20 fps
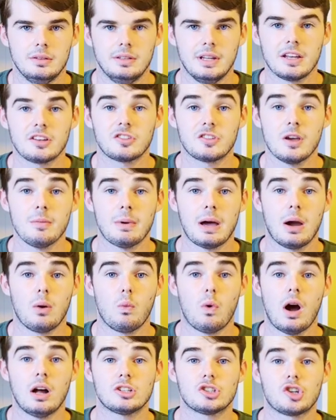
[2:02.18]
Next up, I
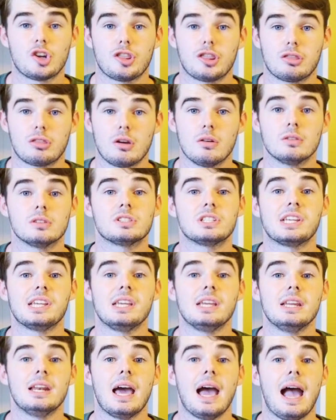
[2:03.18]
watched
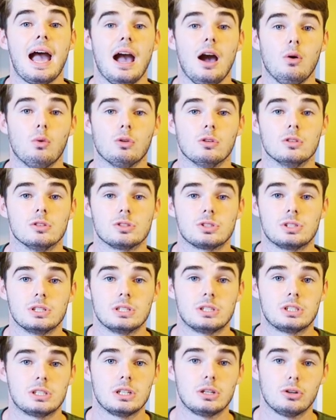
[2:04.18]
13 Hours, The
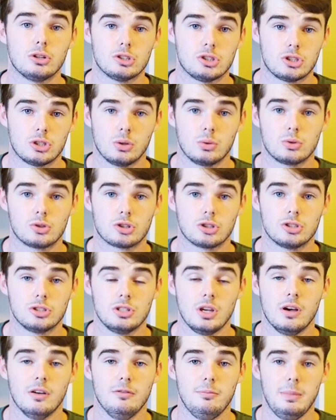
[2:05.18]
Secret
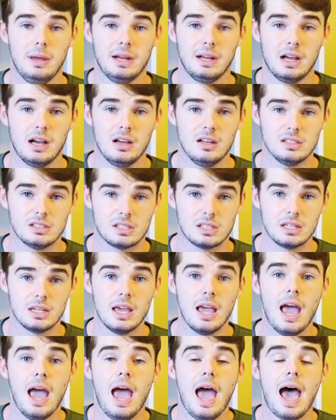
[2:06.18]
Soldiers of Benghazi.
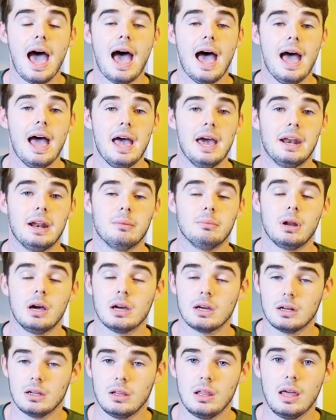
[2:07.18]
And I'm
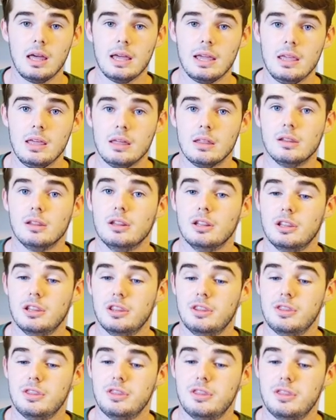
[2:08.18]
not gonna lie,
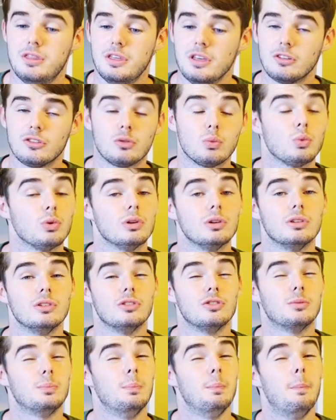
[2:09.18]
this
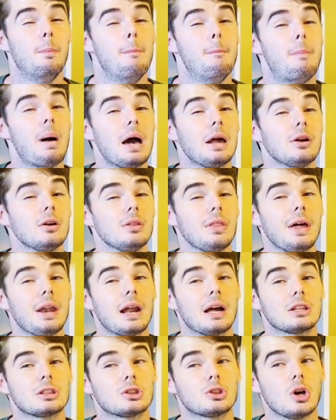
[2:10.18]
was better than
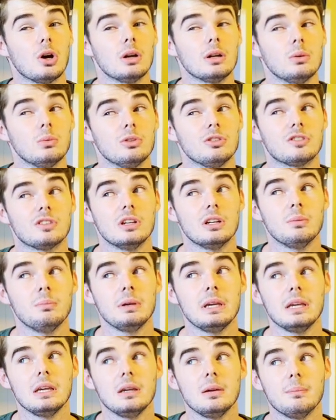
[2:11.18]
I thought it was gonna
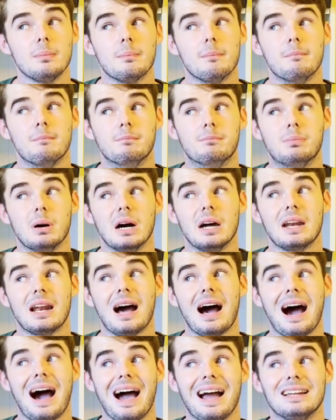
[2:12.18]
be, but
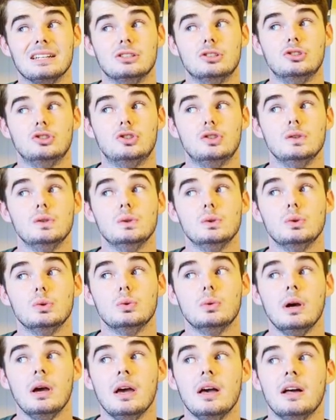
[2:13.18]
I
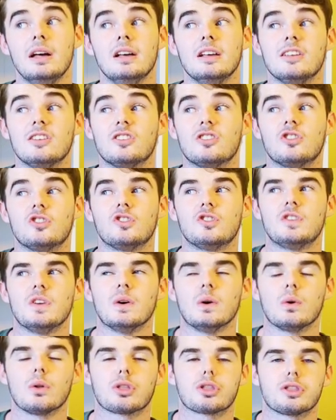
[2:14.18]
do
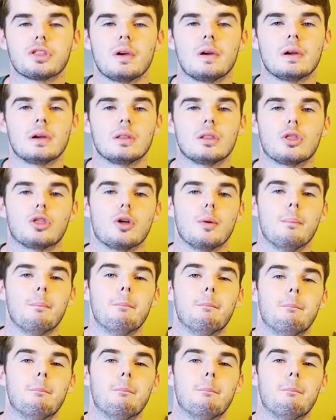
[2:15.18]
still think the